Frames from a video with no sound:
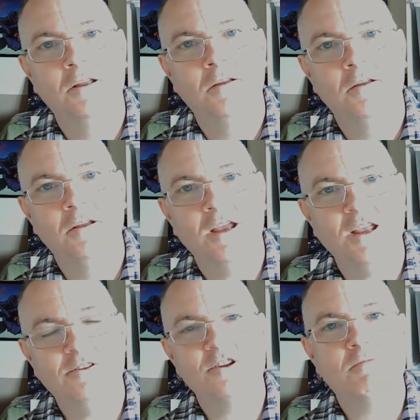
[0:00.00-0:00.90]
It
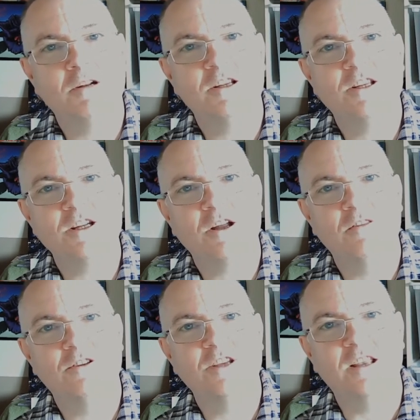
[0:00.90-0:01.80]
does what it says on the
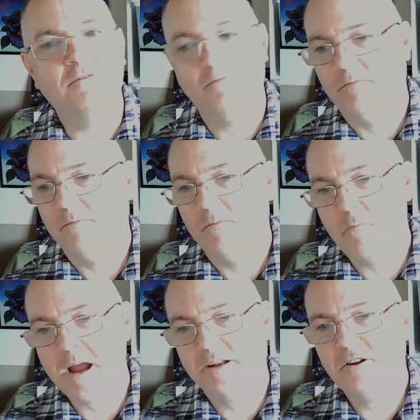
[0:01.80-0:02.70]
tin.
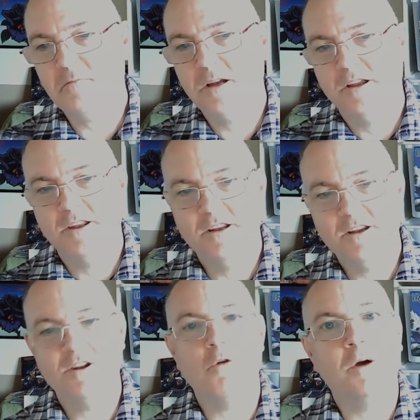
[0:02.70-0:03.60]
Magnum, you
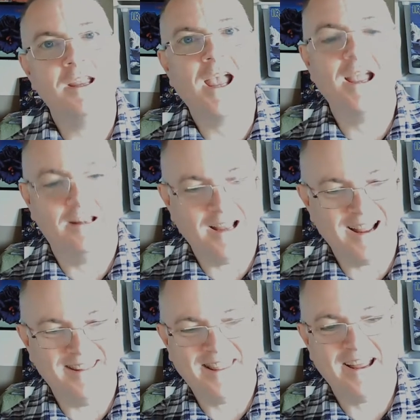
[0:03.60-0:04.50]
know what you're getting,
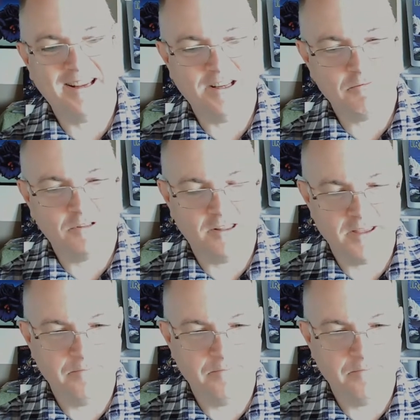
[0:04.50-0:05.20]
and that is one of them.